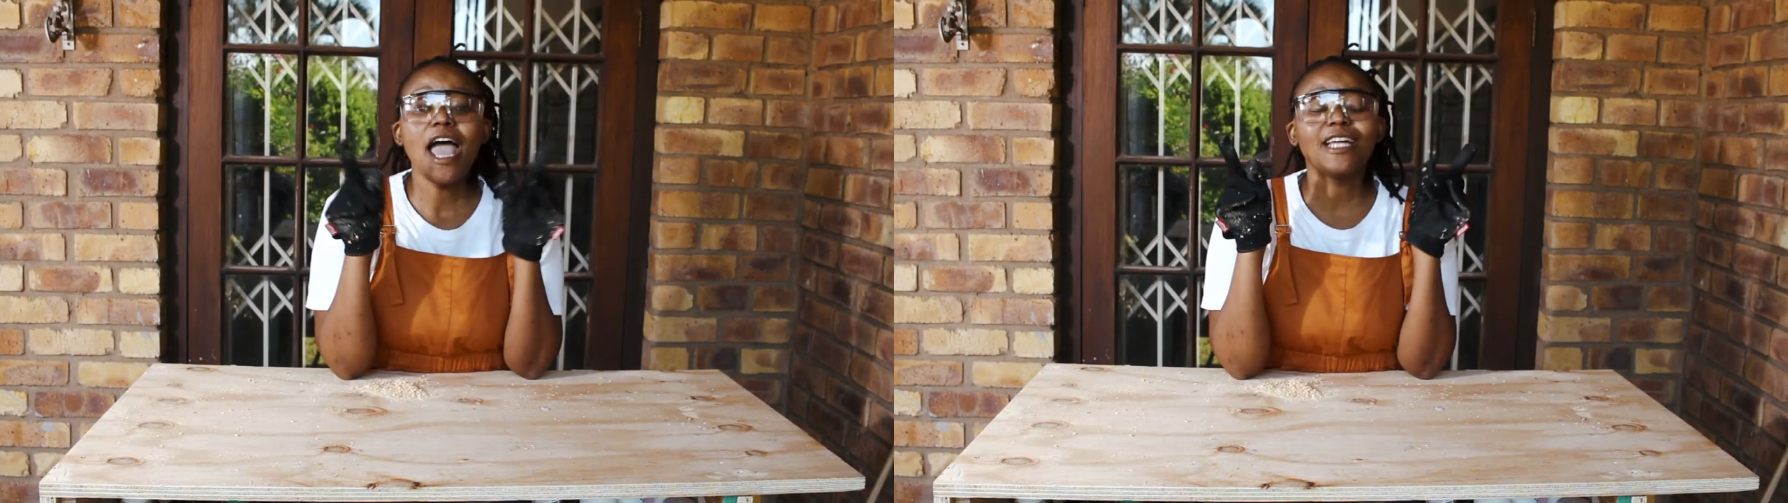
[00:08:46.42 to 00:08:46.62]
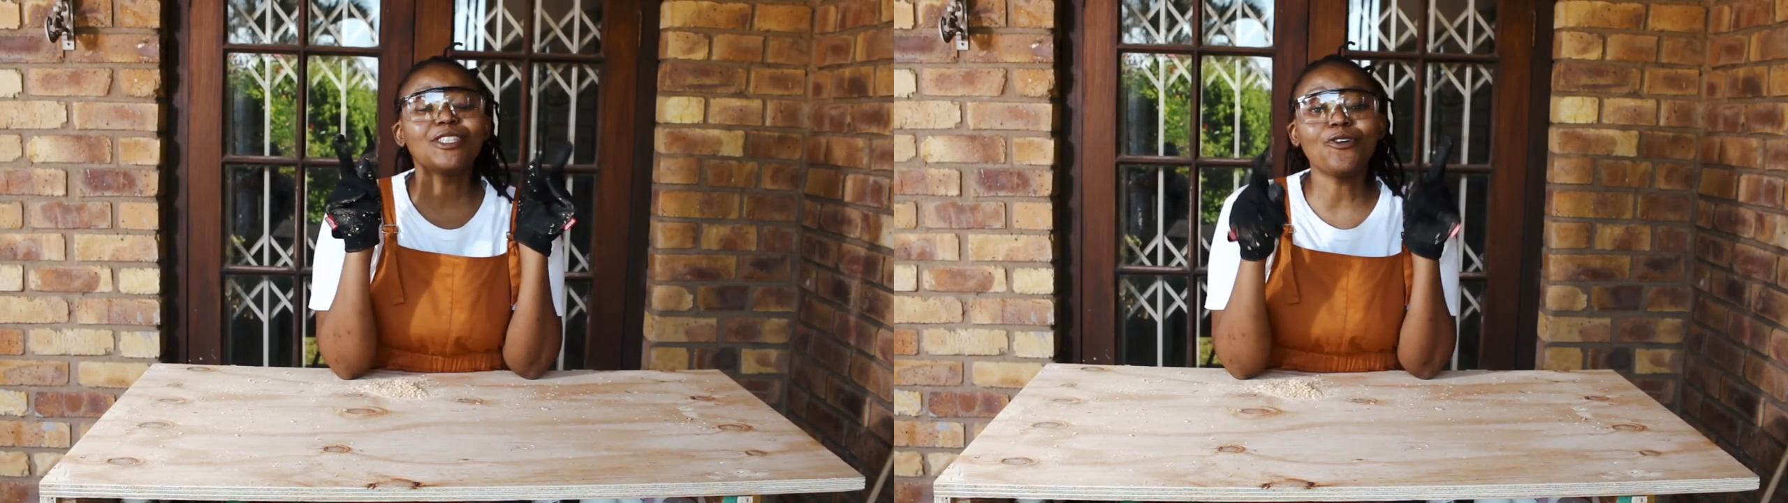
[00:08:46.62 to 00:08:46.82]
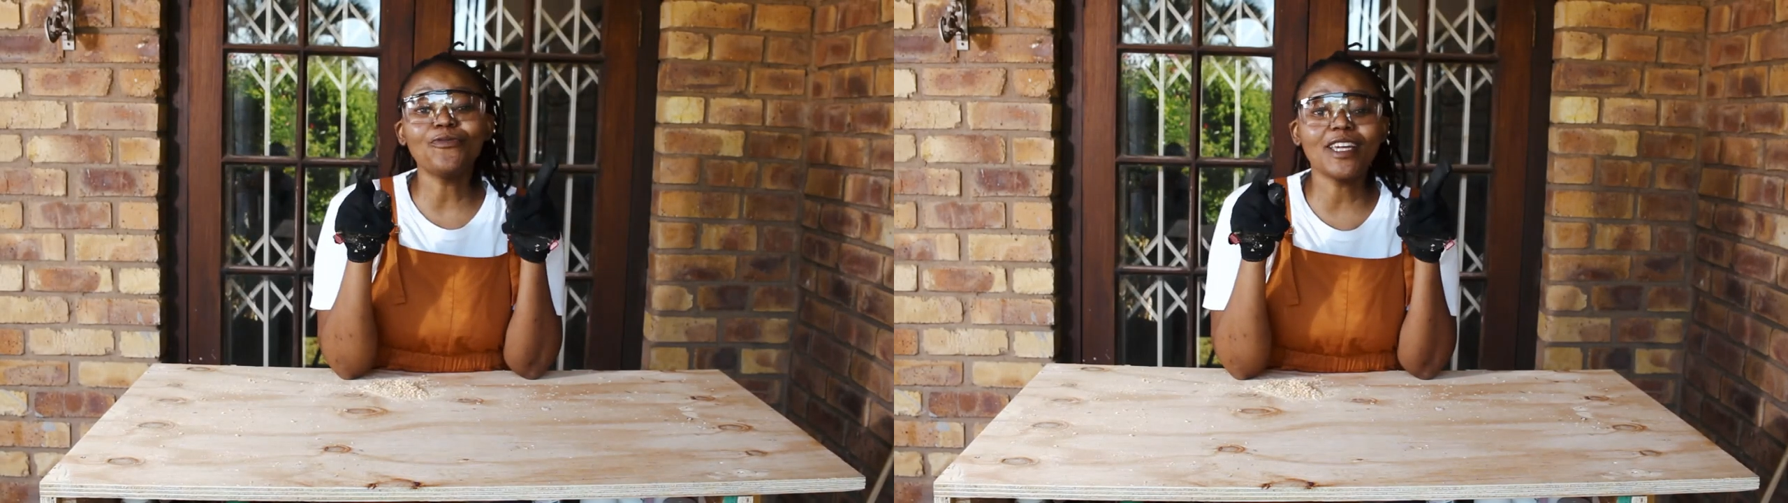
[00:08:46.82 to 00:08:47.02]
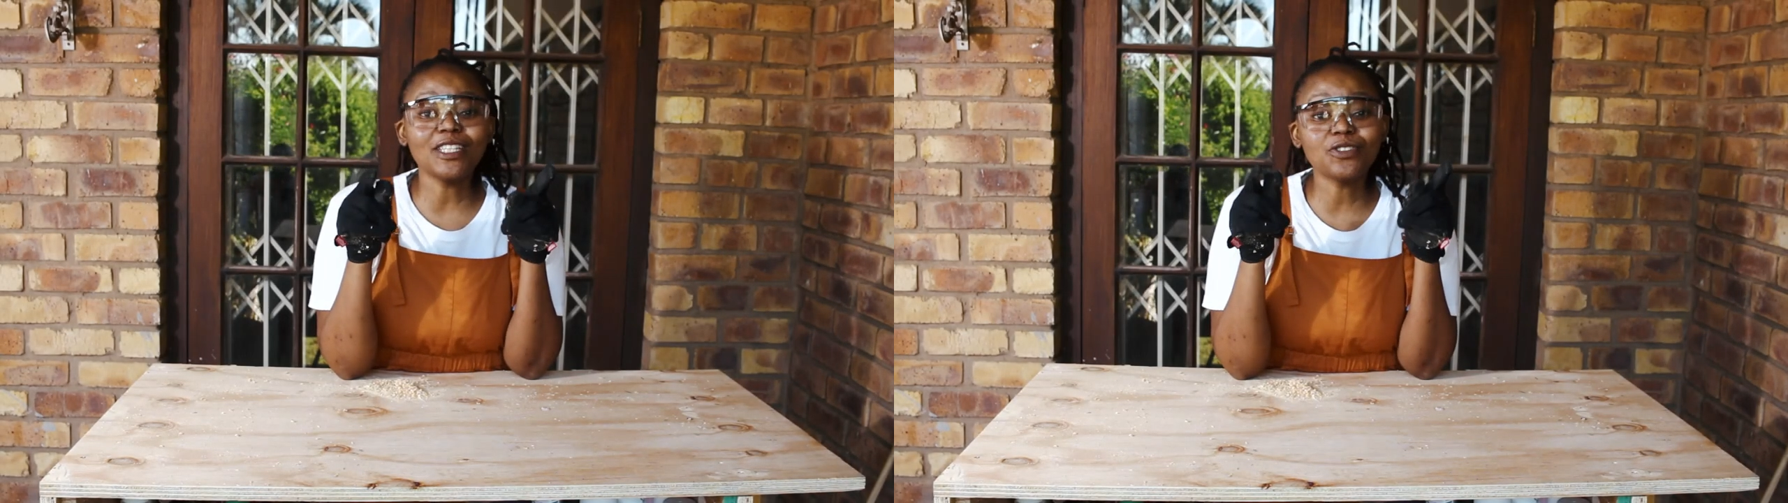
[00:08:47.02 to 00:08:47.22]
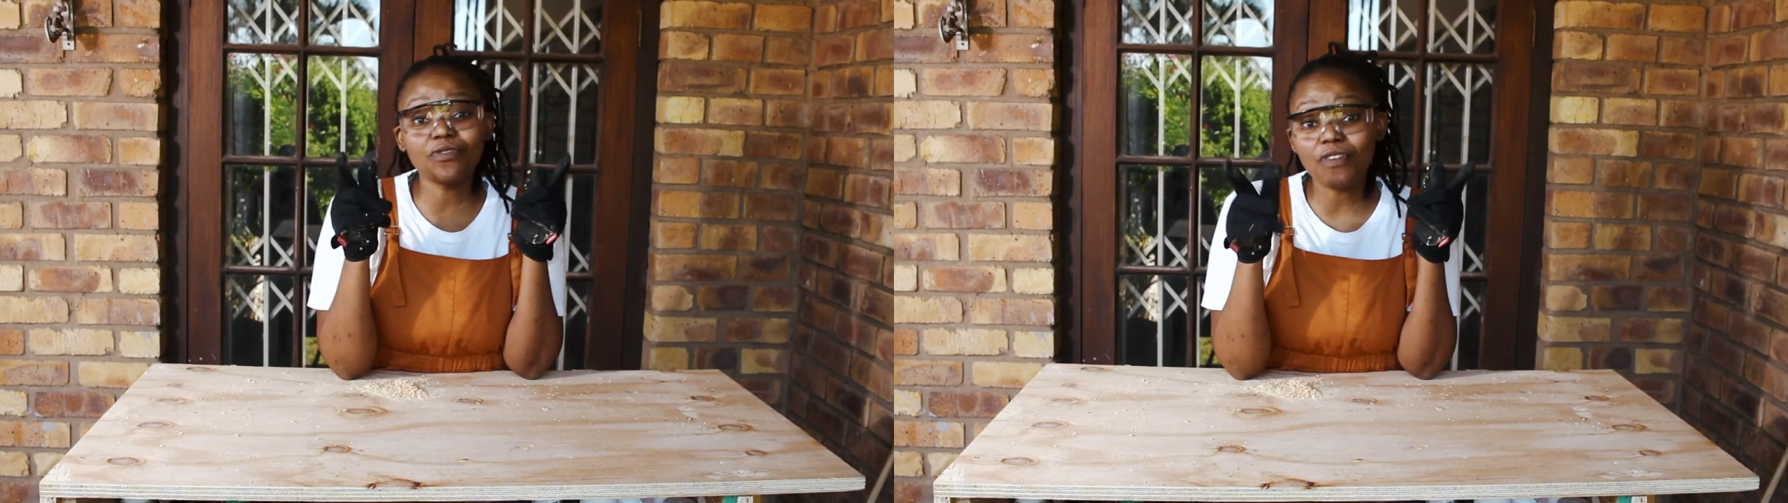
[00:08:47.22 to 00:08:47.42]
And don't
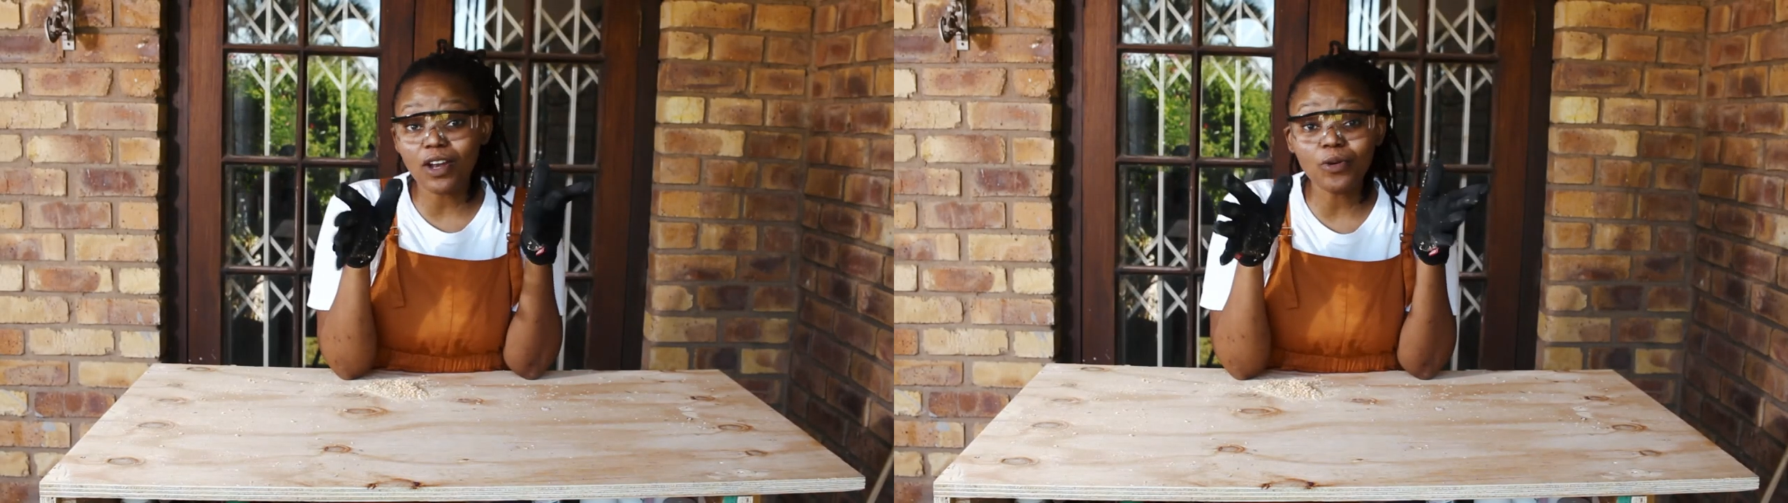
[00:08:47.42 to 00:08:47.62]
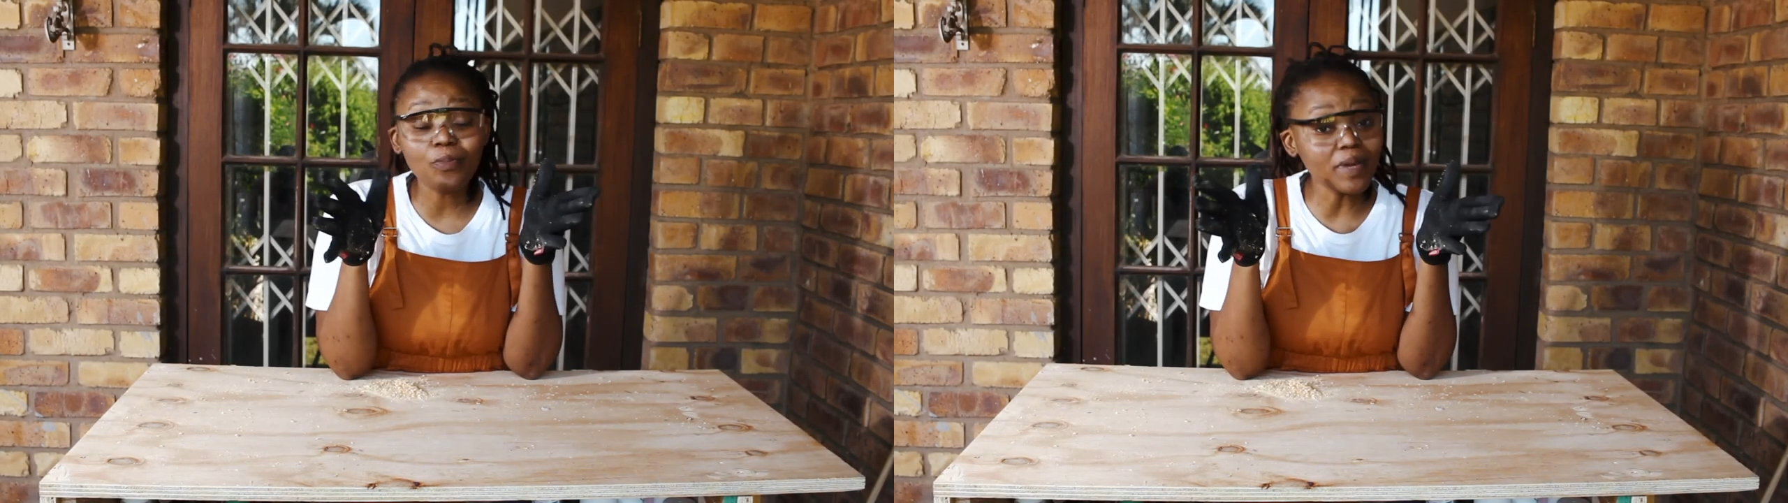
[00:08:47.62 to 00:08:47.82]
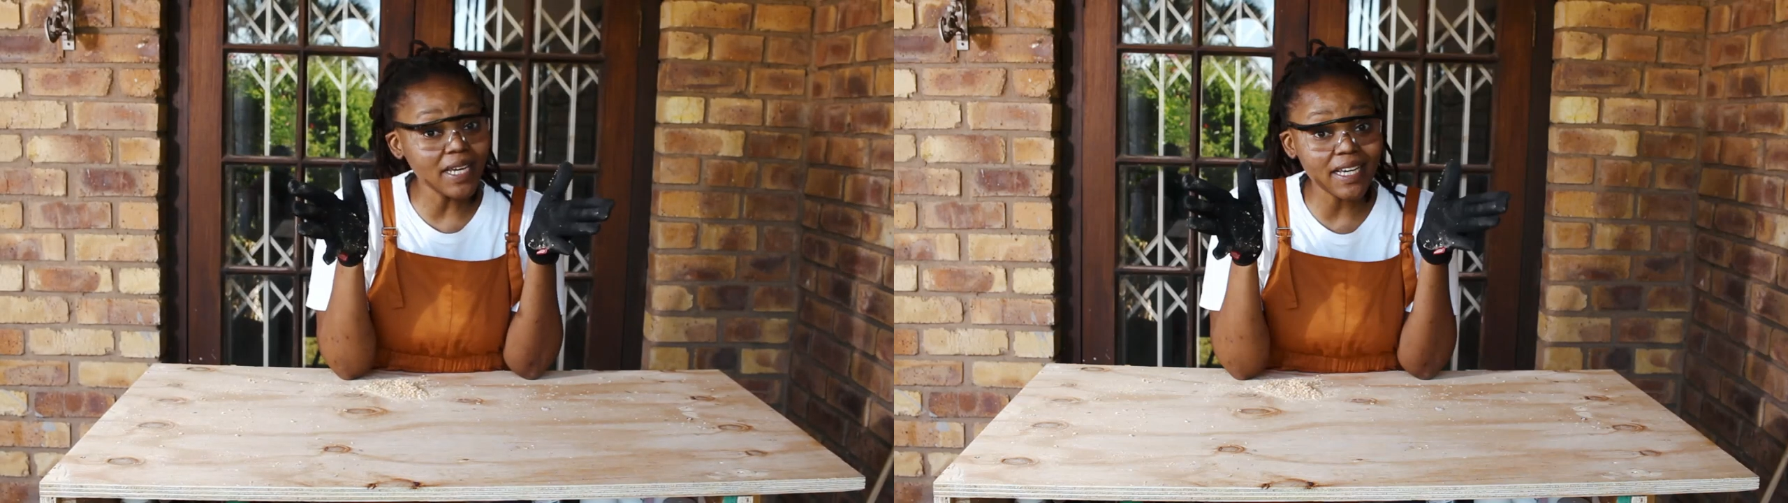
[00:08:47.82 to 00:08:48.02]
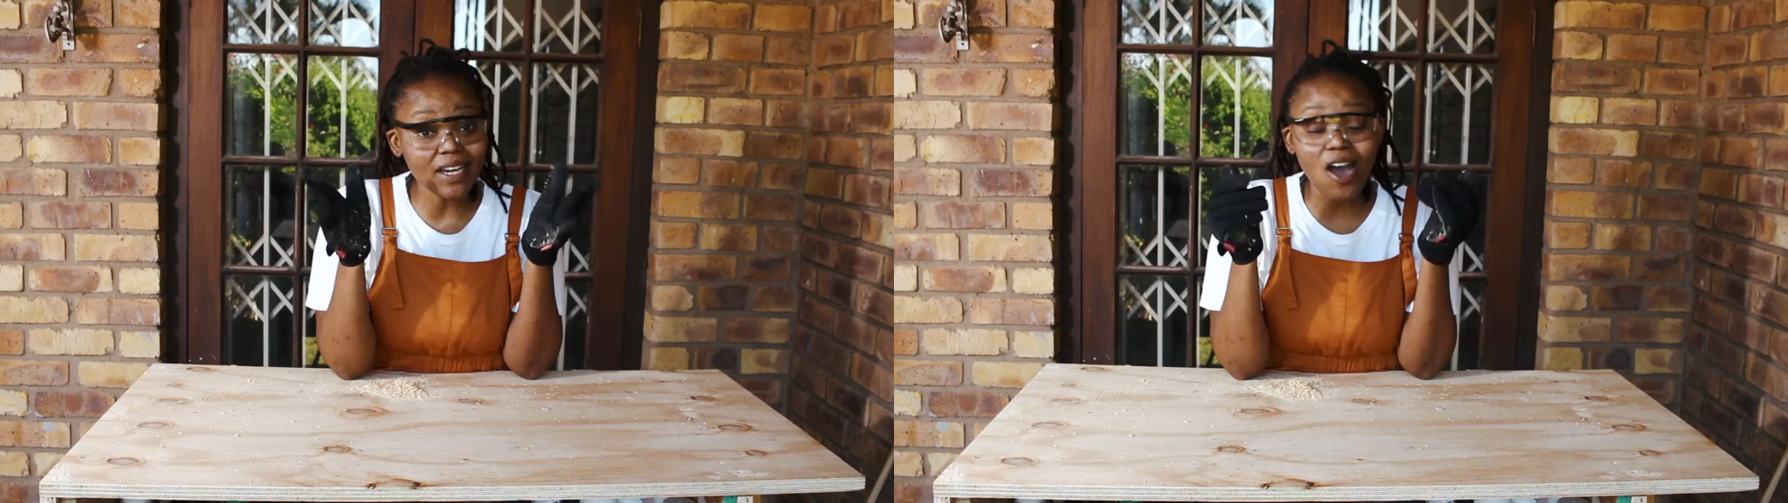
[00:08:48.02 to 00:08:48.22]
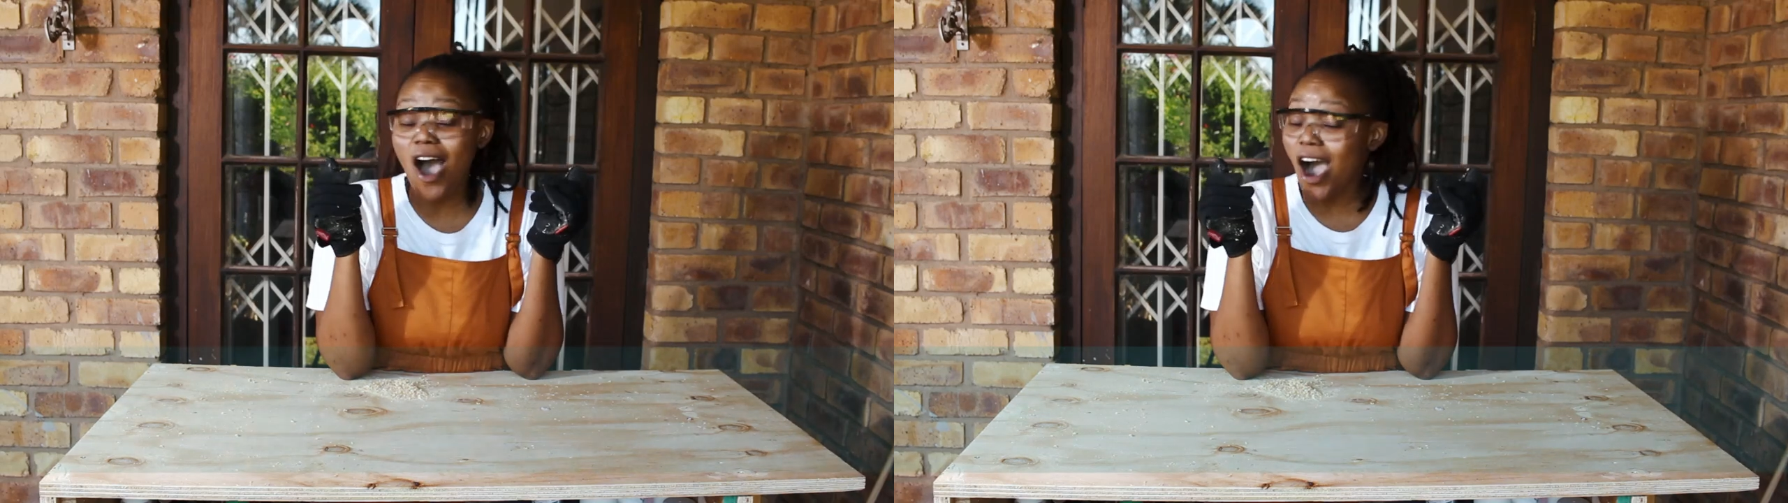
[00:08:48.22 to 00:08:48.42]
forget to follow me